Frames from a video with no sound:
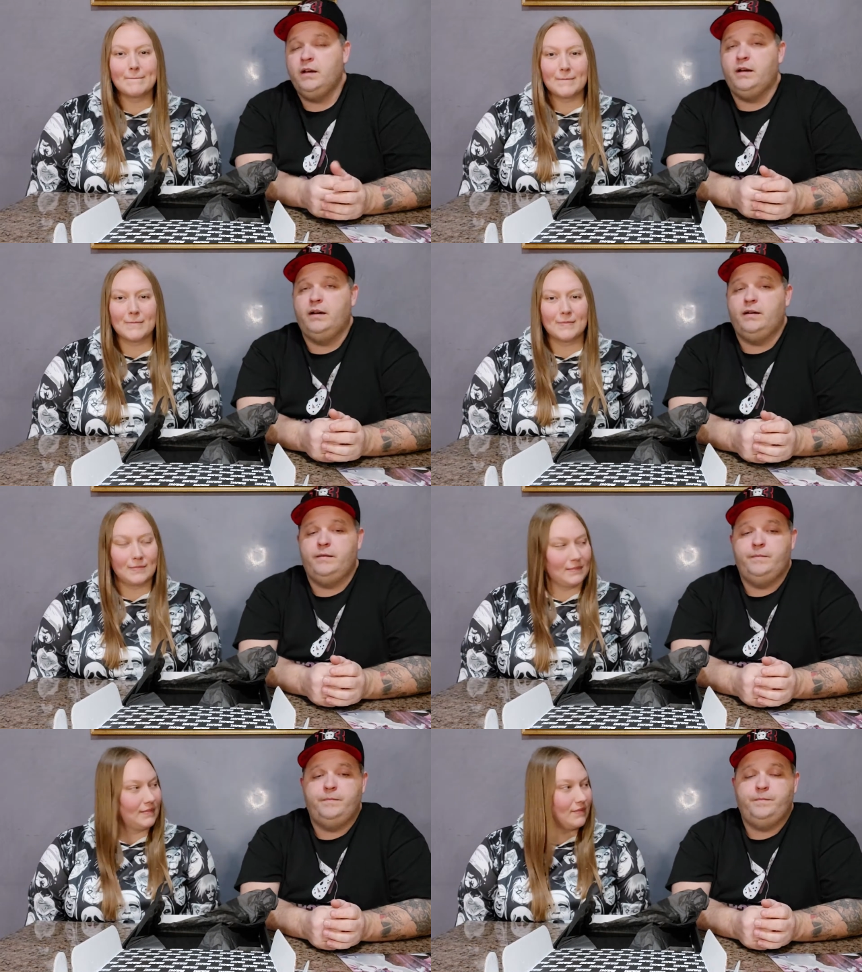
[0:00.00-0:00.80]
Speaker 1: Uh,
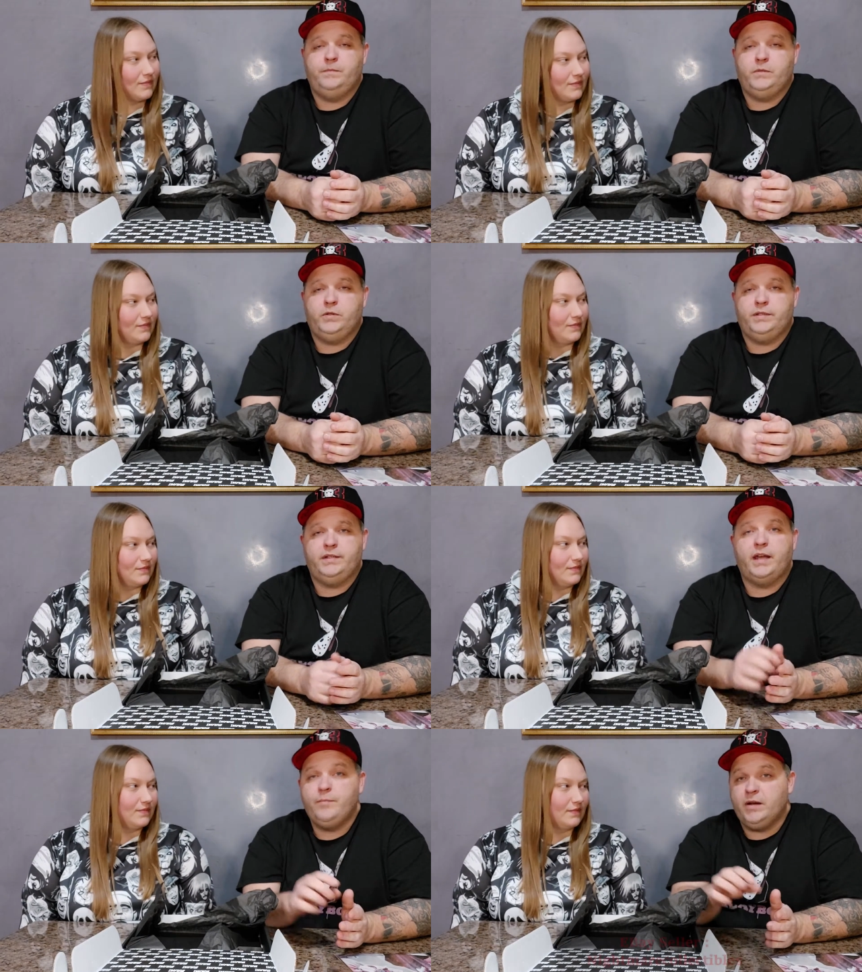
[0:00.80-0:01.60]
so it's
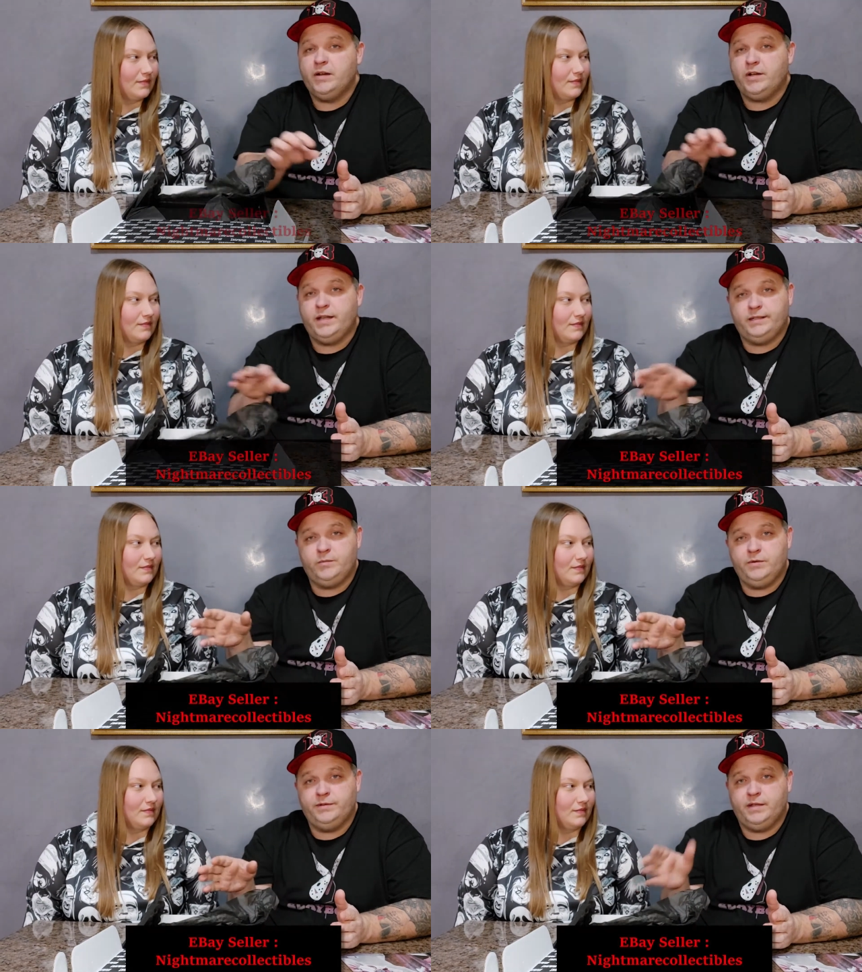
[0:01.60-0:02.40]
Nightmare
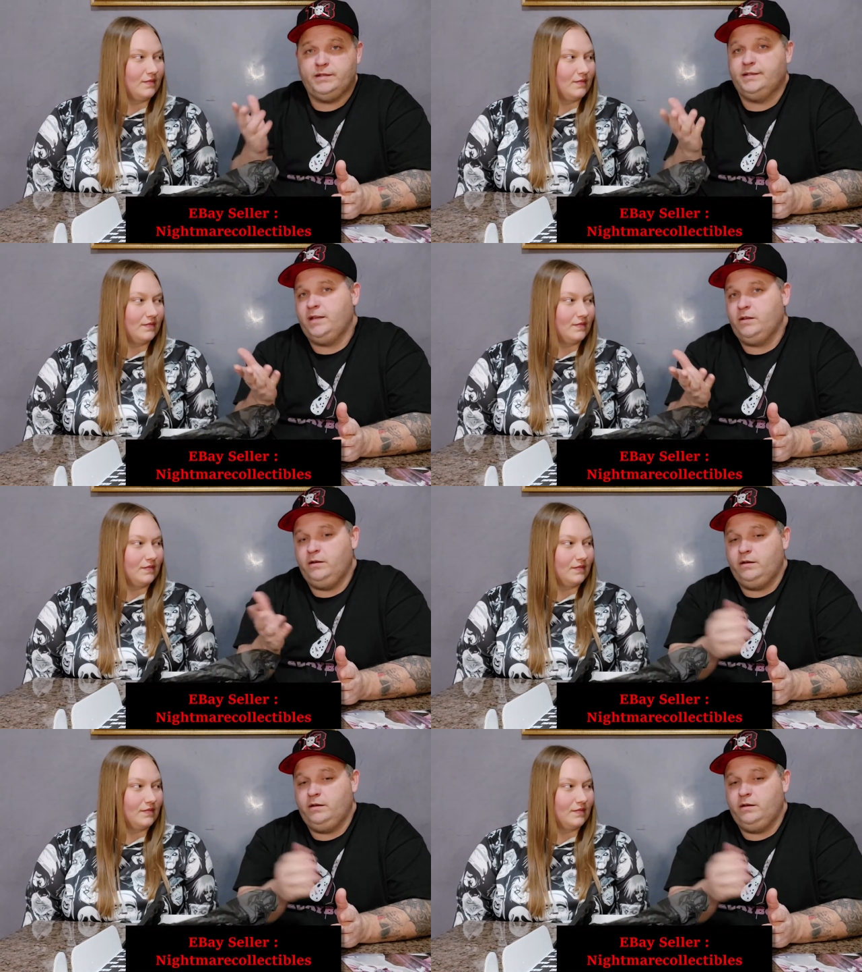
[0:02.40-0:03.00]
Collectibles as a seller.